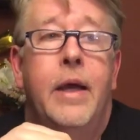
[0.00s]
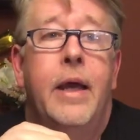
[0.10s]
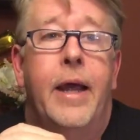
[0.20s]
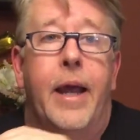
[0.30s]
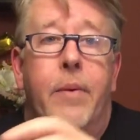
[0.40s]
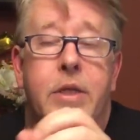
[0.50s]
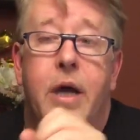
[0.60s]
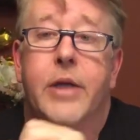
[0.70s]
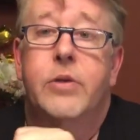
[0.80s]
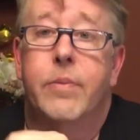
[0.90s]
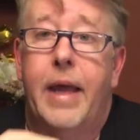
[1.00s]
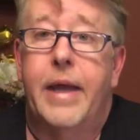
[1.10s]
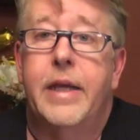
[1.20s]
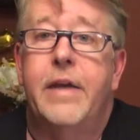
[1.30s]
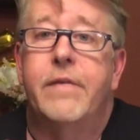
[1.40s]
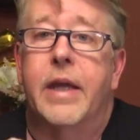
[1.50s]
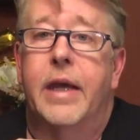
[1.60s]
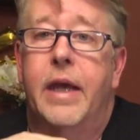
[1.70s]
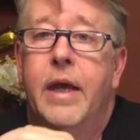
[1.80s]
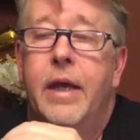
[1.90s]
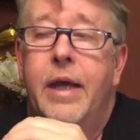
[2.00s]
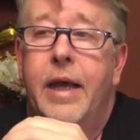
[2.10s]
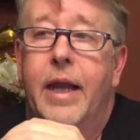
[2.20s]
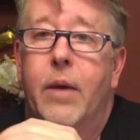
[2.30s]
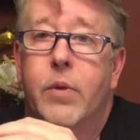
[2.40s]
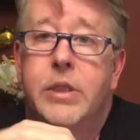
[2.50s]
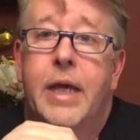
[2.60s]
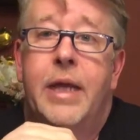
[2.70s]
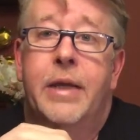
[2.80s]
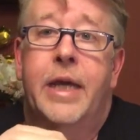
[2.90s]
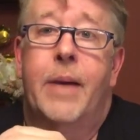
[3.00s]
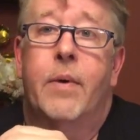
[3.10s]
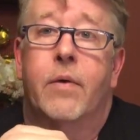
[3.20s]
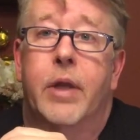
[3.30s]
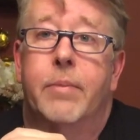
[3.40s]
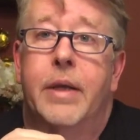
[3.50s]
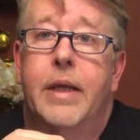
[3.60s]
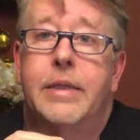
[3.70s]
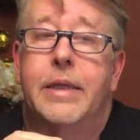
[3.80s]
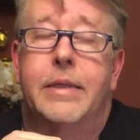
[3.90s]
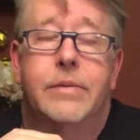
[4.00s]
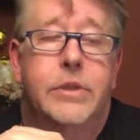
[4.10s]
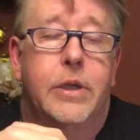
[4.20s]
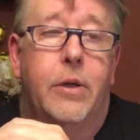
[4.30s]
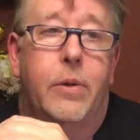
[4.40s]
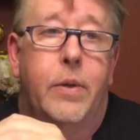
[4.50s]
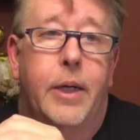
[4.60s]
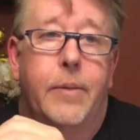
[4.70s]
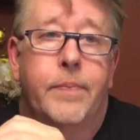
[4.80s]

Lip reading: And we talked to him that evening, and I wish I had the camera rolling, but I didn't. So